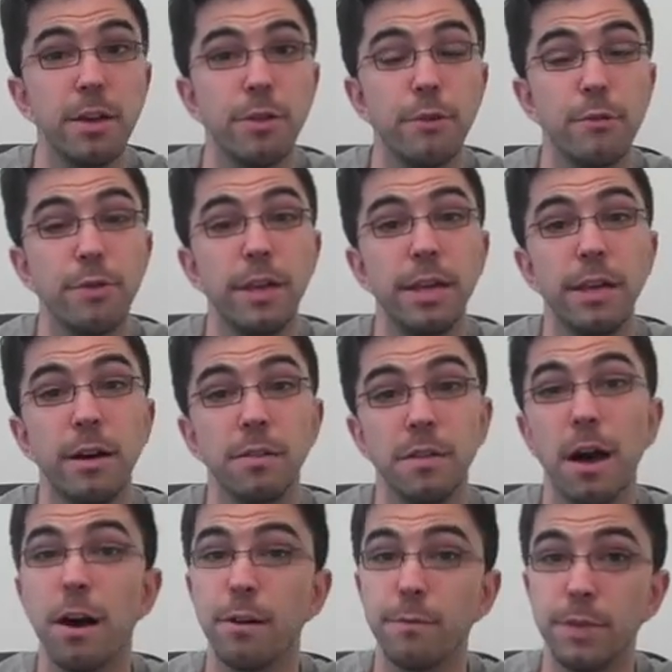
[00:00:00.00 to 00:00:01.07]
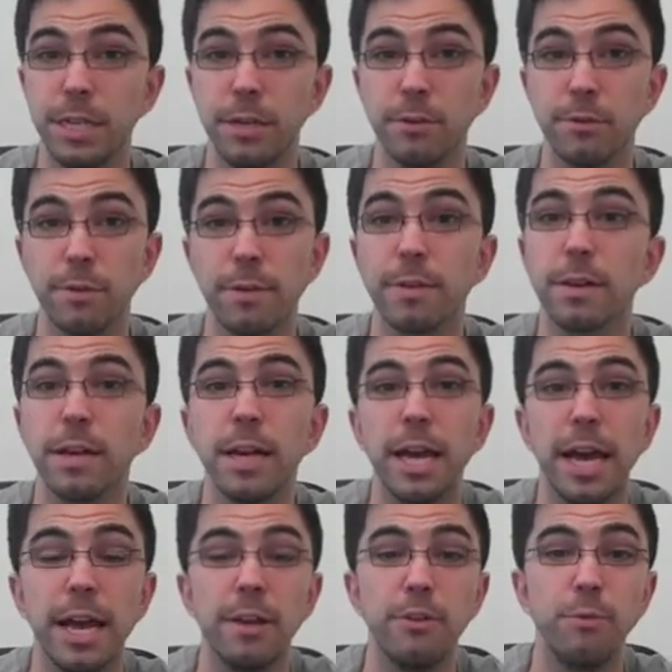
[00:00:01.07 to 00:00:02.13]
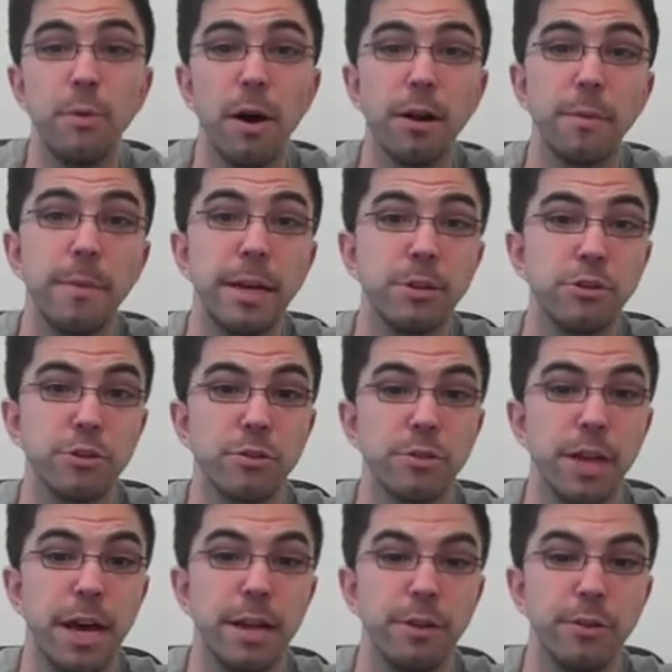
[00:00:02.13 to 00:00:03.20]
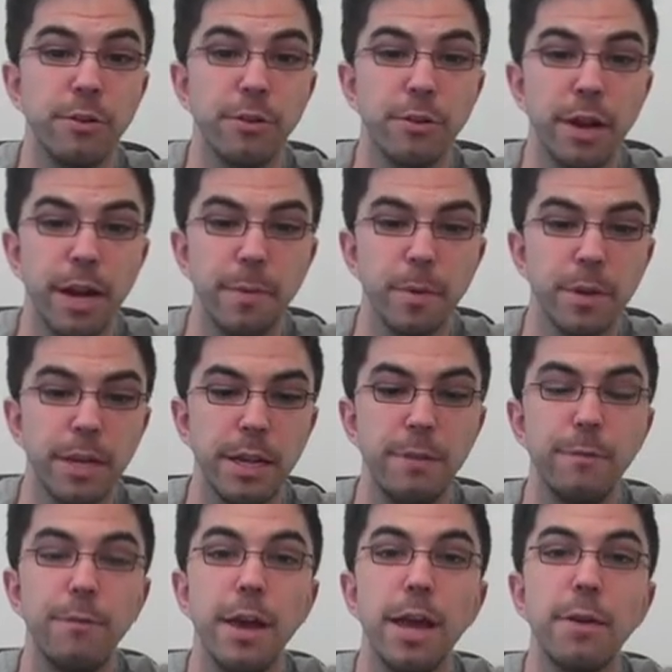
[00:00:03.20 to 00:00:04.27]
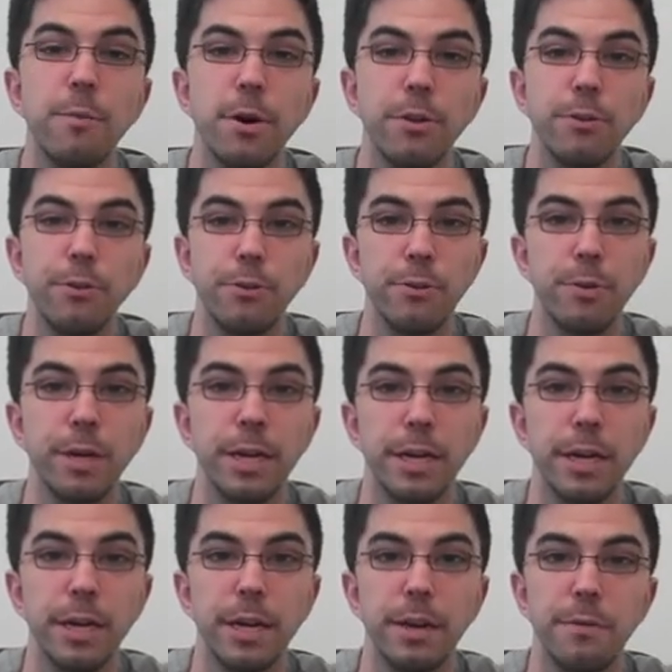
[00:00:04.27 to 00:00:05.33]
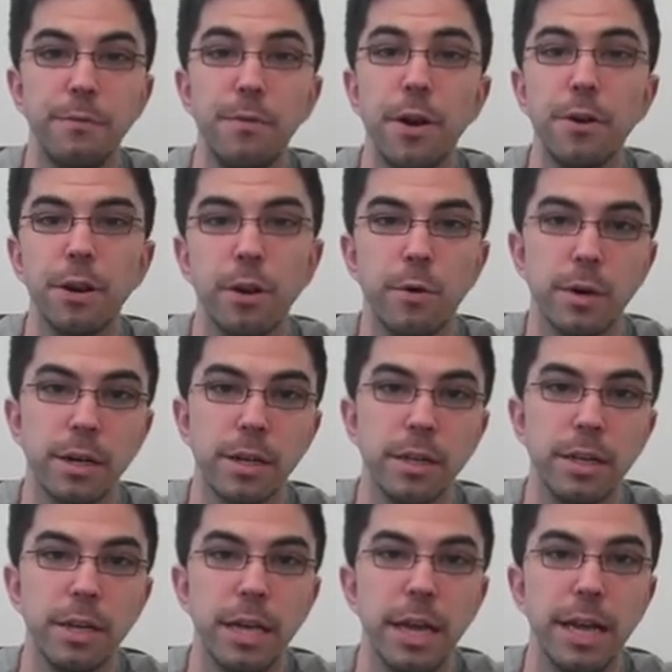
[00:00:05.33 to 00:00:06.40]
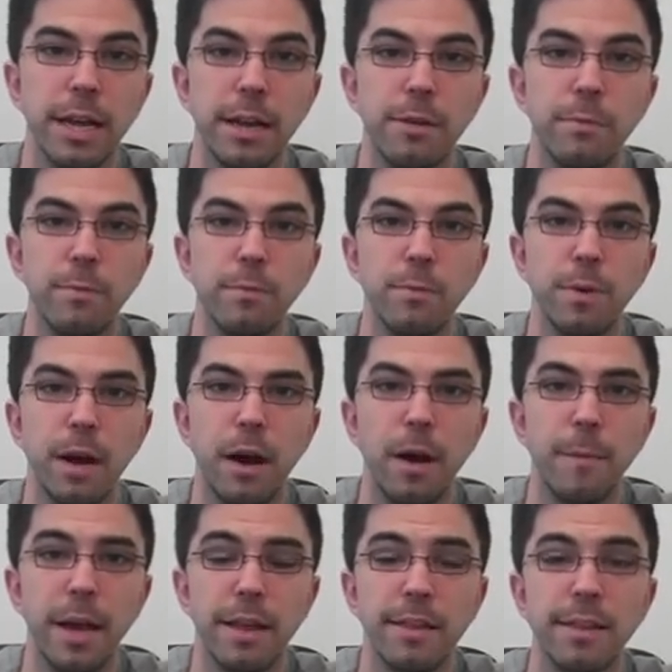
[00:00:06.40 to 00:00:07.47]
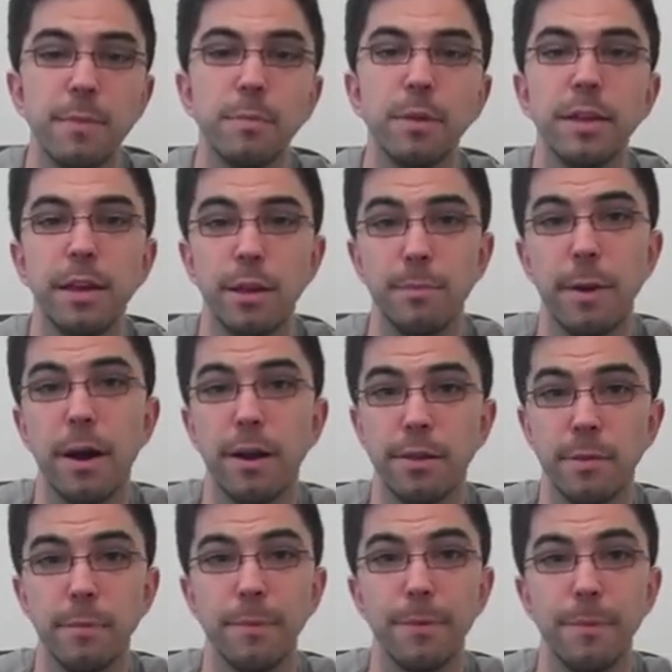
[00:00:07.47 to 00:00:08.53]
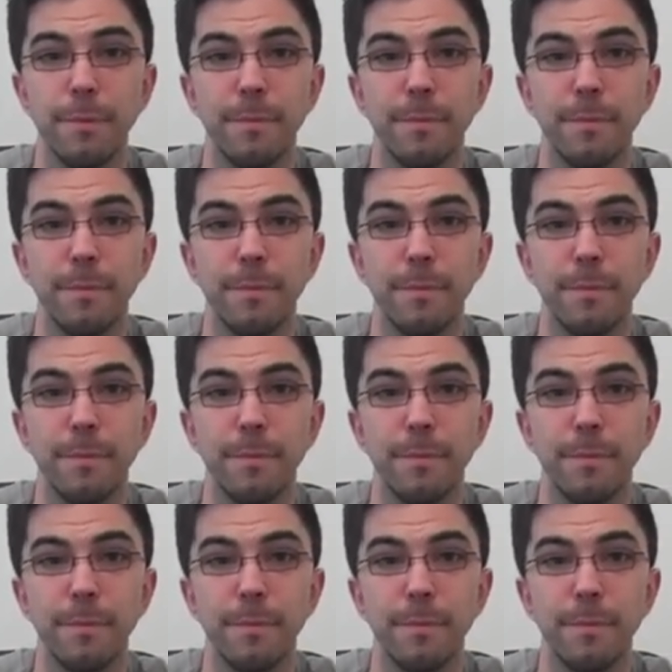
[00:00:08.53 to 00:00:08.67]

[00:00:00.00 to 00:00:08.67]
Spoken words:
They're seeing a lot of deals, and you want to make sure that you're able to convey what you're doing very quickly and as simply as possible.